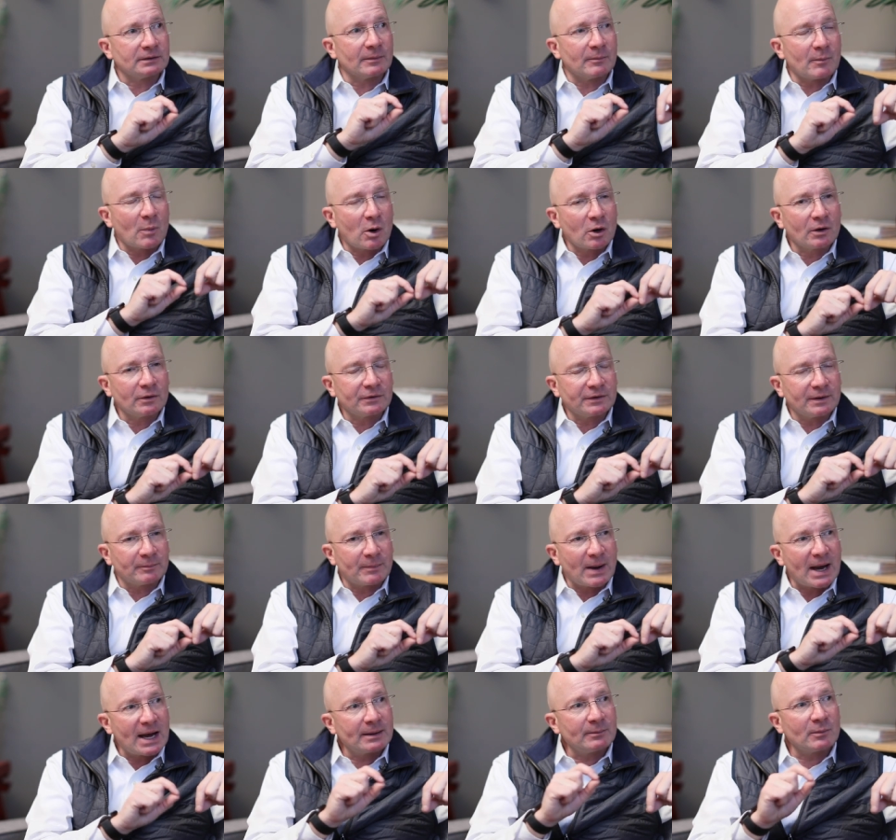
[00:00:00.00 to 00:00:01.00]
The, mar the
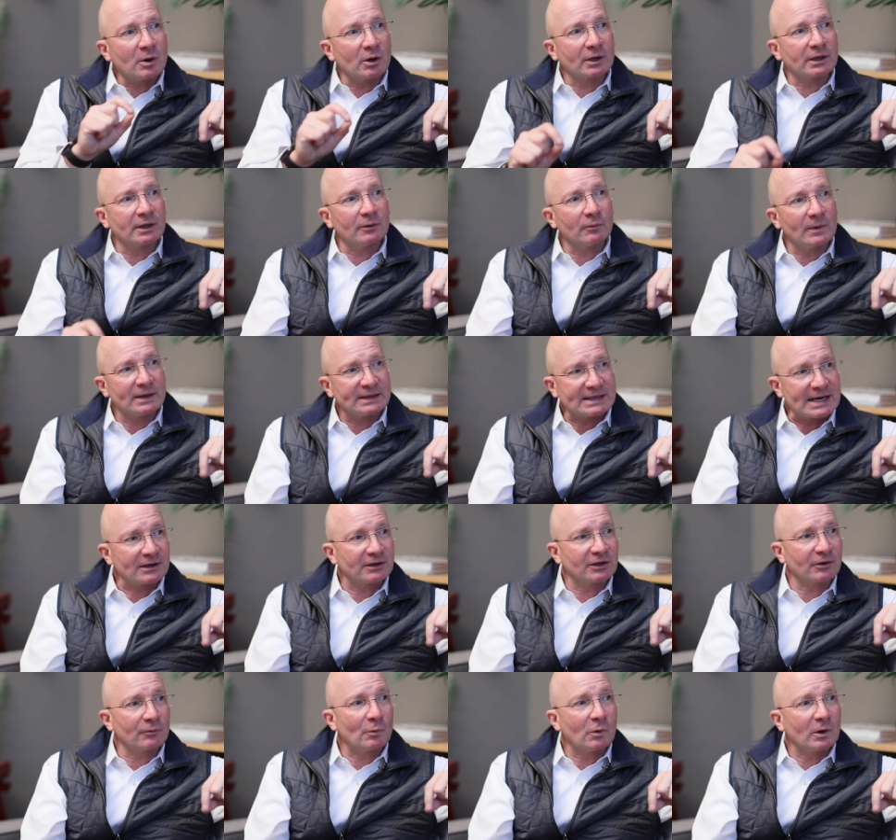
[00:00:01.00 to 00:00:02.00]
bond market went
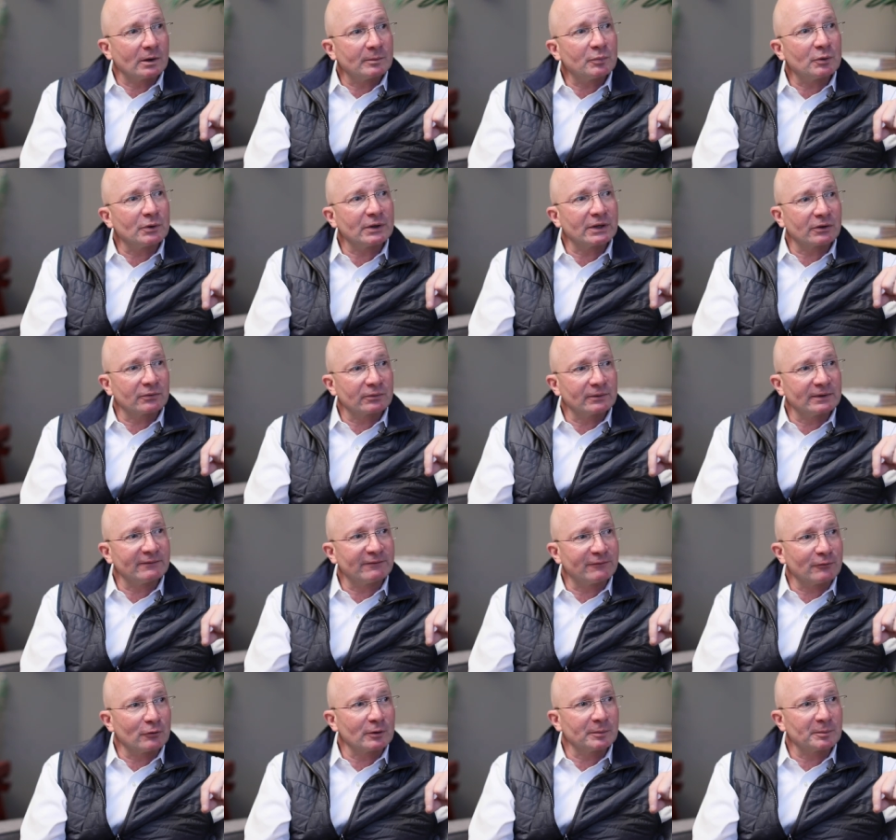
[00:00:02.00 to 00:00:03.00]
down to one point three
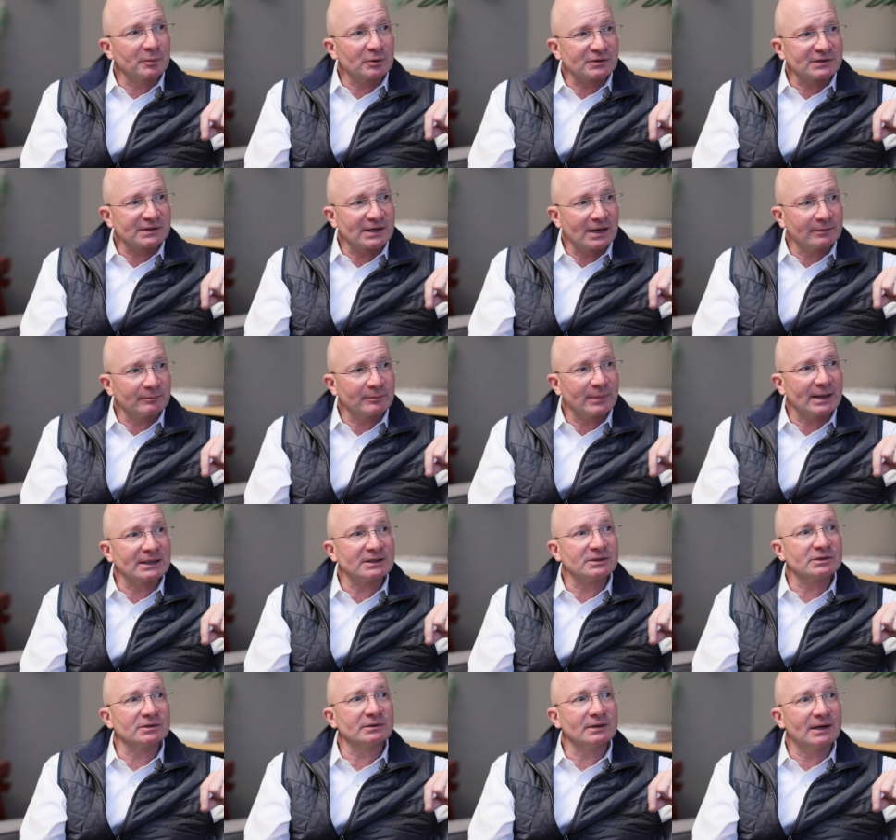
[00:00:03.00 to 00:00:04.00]
four percent
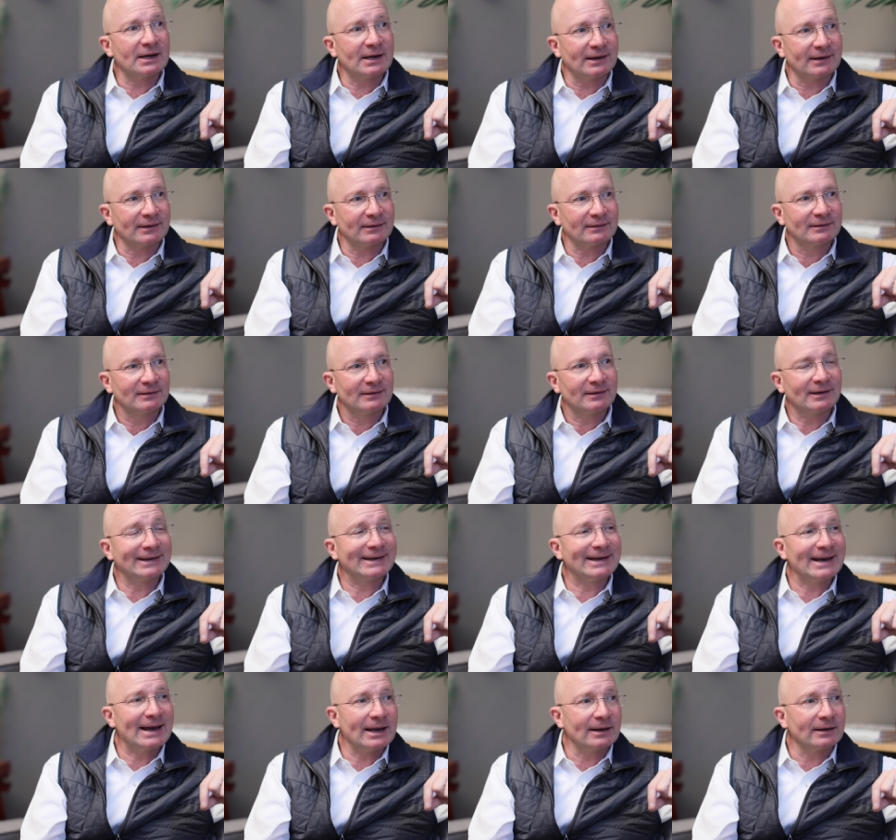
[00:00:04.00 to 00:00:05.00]
by July.
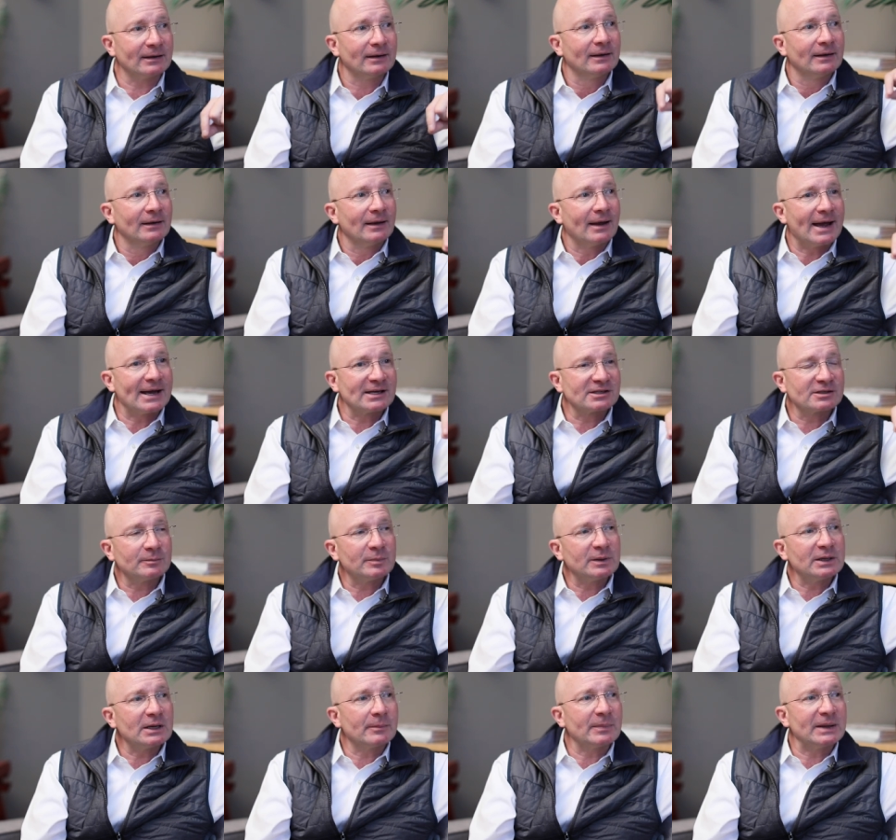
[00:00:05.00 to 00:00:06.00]
Again, S
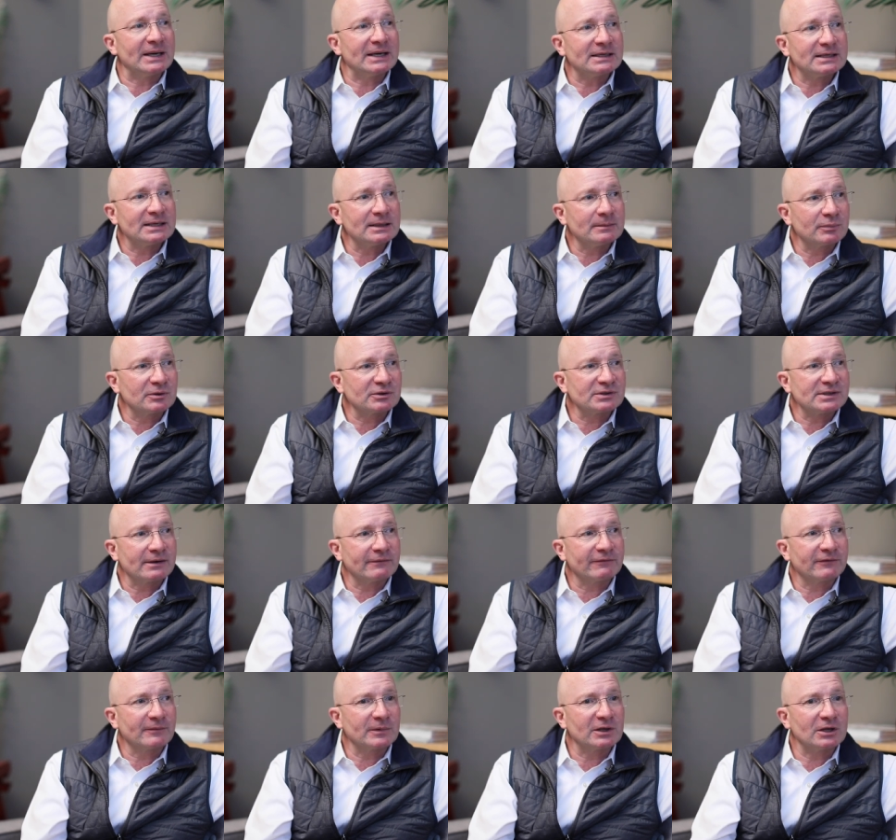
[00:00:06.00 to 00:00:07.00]
and P up eighteen
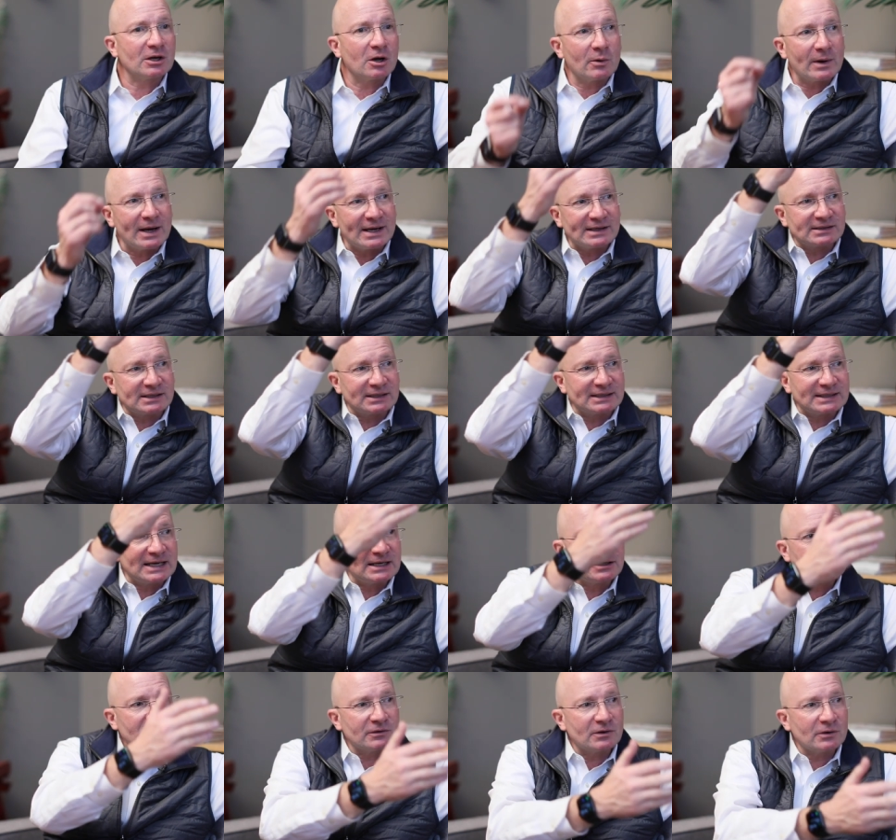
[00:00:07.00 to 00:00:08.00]
percent from the low as the
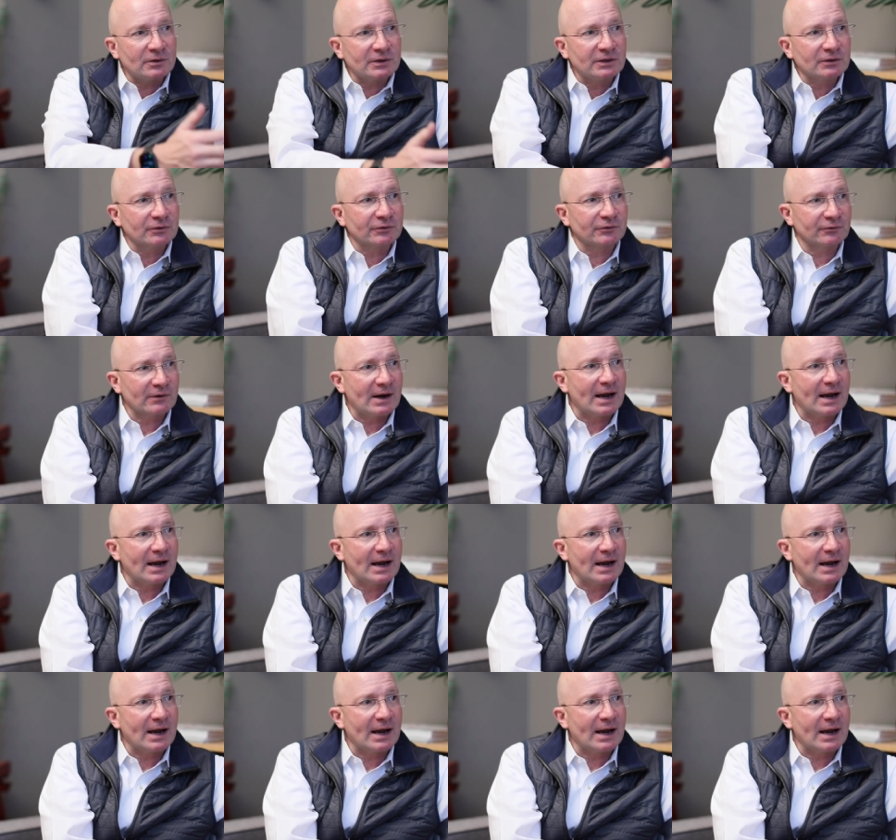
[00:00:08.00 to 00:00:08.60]
ten year note yield